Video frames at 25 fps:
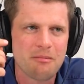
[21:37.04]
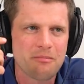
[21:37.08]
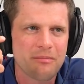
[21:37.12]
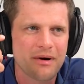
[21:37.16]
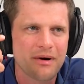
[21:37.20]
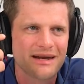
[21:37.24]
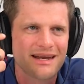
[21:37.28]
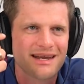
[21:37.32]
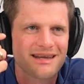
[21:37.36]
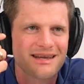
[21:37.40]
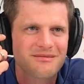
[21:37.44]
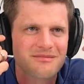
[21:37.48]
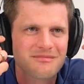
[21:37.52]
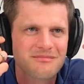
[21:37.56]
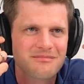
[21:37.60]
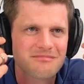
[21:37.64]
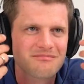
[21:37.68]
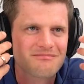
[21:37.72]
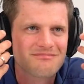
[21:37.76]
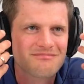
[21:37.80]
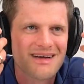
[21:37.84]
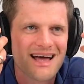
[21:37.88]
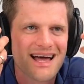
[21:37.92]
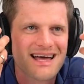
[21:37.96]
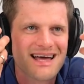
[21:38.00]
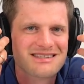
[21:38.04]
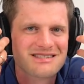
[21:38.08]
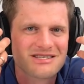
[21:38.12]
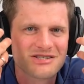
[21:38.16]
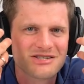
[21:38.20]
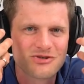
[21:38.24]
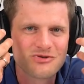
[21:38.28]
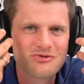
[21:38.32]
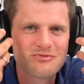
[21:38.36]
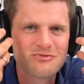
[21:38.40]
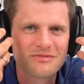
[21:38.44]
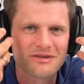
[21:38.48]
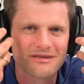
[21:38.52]
But as a
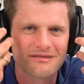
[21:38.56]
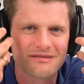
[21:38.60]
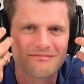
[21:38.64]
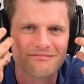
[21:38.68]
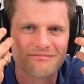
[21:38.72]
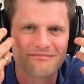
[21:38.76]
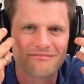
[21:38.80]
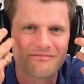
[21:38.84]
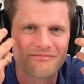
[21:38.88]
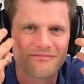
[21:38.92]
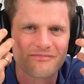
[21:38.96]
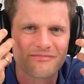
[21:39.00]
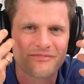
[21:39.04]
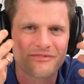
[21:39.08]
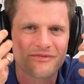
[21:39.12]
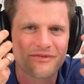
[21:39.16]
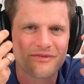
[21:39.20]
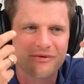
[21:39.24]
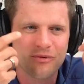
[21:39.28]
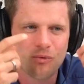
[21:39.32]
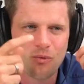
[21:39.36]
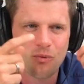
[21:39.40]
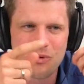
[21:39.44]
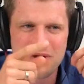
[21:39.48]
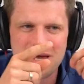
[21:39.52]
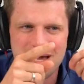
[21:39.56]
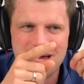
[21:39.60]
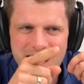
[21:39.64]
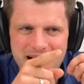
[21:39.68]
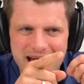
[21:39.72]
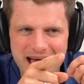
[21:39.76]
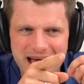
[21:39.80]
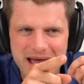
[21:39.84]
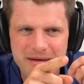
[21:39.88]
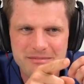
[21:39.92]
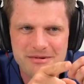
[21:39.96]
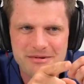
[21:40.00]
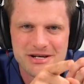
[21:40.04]
human, we are
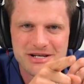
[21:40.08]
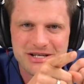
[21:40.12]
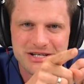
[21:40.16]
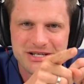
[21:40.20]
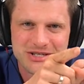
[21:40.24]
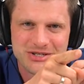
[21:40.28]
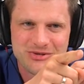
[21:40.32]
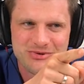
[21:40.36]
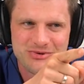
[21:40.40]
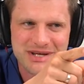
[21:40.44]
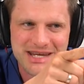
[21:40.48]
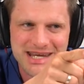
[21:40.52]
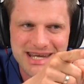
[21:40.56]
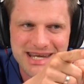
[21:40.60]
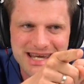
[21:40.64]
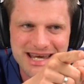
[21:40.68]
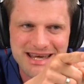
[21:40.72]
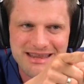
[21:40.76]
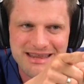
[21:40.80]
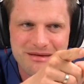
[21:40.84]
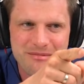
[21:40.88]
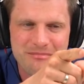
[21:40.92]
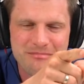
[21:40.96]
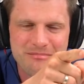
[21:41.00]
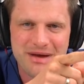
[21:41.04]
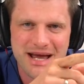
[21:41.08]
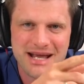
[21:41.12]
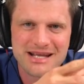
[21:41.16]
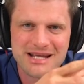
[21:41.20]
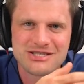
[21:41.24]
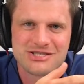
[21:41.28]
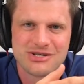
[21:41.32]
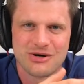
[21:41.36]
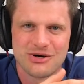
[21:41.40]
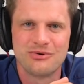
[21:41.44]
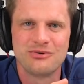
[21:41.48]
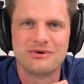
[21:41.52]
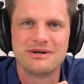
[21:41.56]
able to hear the main
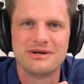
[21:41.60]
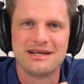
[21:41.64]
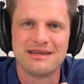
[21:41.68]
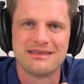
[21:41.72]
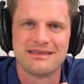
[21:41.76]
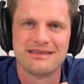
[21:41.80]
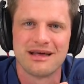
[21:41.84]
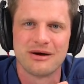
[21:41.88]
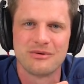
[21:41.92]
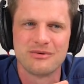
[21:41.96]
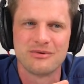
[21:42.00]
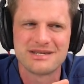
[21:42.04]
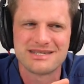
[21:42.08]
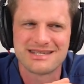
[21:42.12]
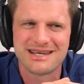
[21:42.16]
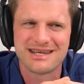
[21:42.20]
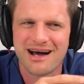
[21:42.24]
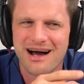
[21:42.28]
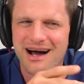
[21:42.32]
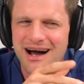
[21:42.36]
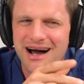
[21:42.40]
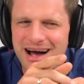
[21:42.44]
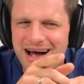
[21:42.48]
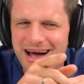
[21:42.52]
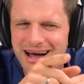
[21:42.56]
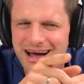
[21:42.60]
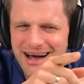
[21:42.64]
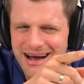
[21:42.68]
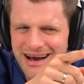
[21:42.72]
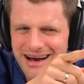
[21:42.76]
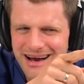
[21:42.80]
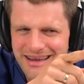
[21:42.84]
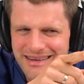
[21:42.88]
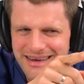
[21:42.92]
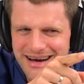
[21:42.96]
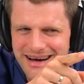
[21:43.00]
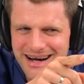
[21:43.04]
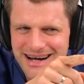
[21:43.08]
tone in there. We say,
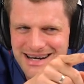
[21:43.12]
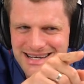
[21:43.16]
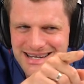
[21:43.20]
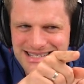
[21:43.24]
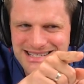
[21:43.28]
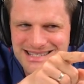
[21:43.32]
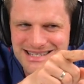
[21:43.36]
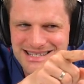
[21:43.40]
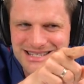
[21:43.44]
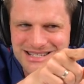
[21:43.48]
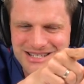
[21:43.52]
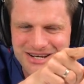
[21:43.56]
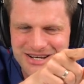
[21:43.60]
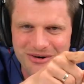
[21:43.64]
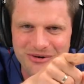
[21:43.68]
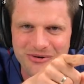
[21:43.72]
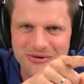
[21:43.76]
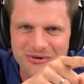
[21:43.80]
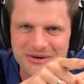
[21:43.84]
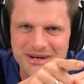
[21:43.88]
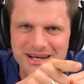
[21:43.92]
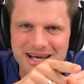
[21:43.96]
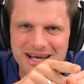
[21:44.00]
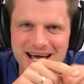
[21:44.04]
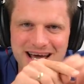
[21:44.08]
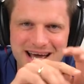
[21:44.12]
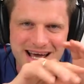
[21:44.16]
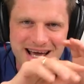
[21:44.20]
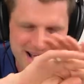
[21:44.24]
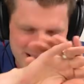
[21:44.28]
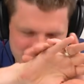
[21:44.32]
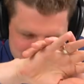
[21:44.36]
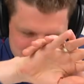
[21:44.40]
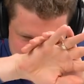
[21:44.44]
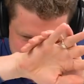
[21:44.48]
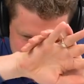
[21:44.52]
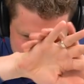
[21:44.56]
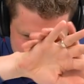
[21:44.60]
ah, there is a tone.
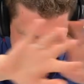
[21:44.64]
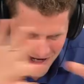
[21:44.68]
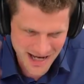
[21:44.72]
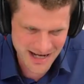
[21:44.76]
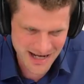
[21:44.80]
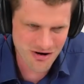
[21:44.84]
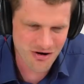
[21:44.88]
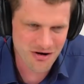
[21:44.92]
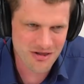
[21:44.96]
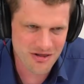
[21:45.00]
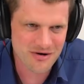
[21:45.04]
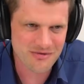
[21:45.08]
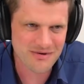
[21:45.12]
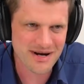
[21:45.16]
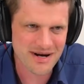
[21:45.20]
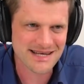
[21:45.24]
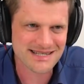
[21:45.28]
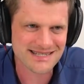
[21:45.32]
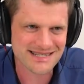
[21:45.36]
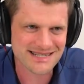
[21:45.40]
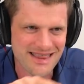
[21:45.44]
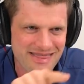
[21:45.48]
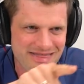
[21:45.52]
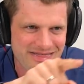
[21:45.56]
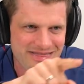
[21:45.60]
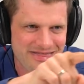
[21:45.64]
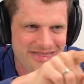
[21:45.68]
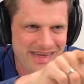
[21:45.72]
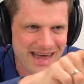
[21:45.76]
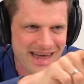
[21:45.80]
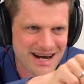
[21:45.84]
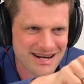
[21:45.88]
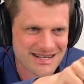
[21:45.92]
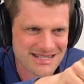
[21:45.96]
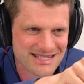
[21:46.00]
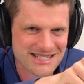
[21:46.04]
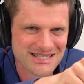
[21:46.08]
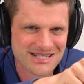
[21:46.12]
Forget all the rest.
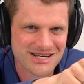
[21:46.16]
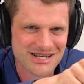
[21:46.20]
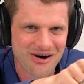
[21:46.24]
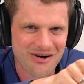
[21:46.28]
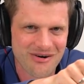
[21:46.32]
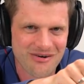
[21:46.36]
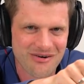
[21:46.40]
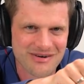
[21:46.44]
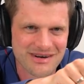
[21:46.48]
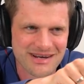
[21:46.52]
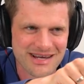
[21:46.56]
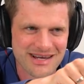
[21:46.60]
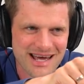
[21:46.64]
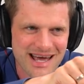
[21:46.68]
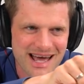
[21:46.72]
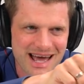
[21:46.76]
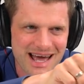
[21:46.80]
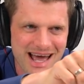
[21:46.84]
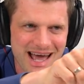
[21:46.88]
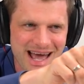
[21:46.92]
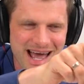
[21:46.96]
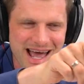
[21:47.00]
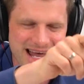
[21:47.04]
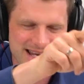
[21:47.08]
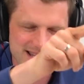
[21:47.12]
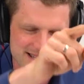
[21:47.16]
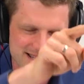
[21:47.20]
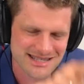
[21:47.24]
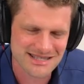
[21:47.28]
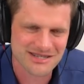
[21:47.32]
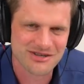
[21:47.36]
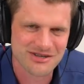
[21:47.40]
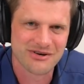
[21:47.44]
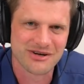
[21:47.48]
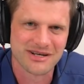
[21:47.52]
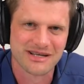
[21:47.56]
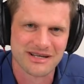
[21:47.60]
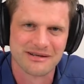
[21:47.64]
There is a tone and it's
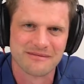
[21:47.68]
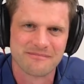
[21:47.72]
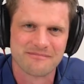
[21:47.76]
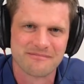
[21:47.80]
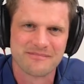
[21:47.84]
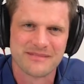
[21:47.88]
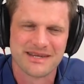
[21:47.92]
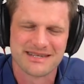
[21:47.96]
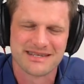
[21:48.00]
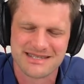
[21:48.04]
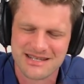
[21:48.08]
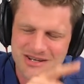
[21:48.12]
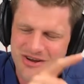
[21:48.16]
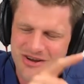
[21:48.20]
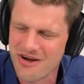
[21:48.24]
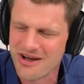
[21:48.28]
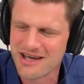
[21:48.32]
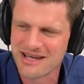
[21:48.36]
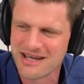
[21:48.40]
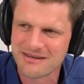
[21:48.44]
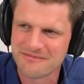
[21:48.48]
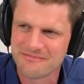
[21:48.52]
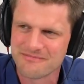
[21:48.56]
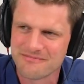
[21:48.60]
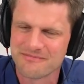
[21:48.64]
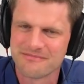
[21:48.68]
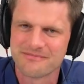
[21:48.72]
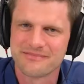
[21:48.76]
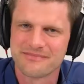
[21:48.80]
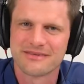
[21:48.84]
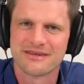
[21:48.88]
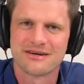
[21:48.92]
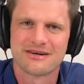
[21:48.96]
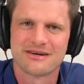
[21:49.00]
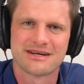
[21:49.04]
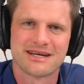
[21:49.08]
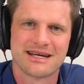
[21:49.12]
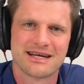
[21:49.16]
annoying. It's annoying,
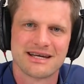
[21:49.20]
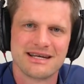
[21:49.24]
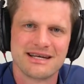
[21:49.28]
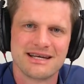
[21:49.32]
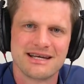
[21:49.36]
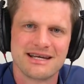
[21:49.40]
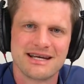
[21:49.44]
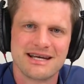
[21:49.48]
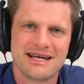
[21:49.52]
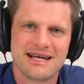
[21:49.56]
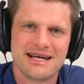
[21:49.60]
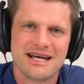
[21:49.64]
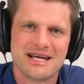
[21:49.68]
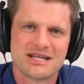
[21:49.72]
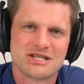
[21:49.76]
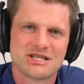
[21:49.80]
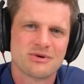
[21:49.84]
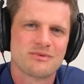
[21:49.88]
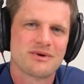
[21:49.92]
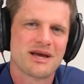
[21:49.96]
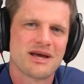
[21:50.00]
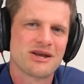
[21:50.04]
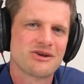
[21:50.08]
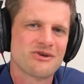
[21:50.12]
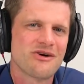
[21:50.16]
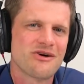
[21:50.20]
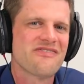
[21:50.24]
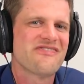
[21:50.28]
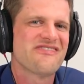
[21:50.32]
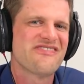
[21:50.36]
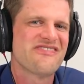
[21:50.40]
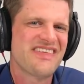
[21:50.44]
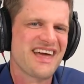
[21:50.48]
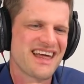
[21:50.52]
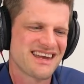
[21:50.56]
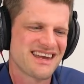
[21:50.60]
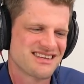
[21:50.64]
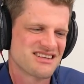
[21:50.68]
okay? So we are
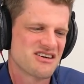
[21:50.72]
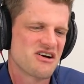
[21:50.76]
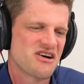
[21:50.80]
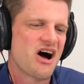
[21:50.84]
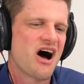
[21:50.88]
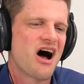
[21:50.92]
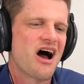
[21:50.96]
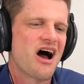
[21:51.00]
not that